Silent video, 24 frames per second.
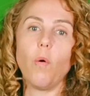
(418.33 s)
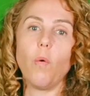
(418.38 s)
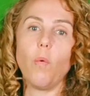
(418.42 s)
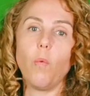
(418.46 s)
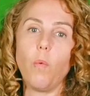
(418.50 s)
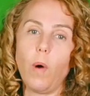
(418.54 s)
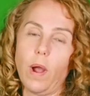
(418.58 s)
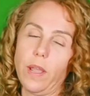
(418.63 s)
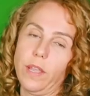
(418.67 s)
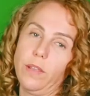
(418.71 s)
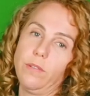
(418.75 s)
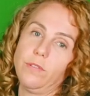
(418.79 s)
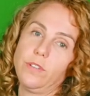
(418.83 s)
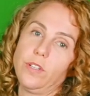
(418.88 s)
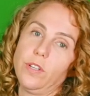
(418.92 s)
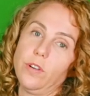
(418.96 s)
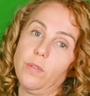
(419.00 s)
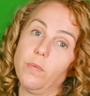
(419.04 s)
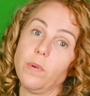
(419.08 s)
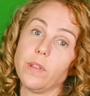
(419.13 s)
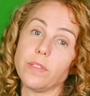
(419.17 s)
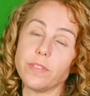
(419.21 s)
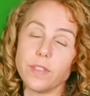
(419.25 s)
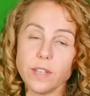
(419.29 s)
what you
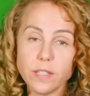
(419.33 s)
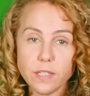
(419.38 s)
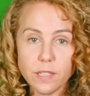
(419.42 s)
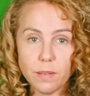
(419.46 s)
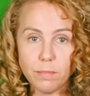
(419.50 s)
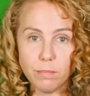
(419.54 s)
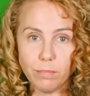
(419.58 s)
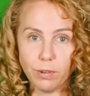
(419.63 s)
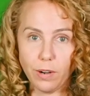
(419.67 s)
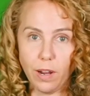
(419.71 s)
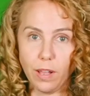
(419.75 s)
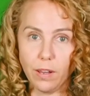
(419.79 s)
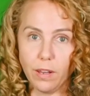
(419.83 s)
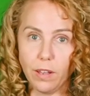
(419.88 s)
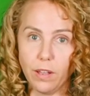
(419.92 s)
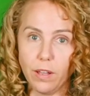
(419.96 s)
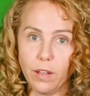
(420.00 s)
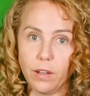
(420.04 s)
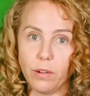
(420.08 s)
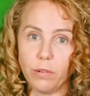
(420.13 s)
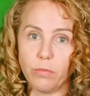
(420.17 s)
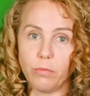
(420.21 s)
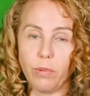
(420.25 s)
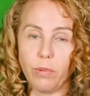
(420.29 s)
do with this umbrella,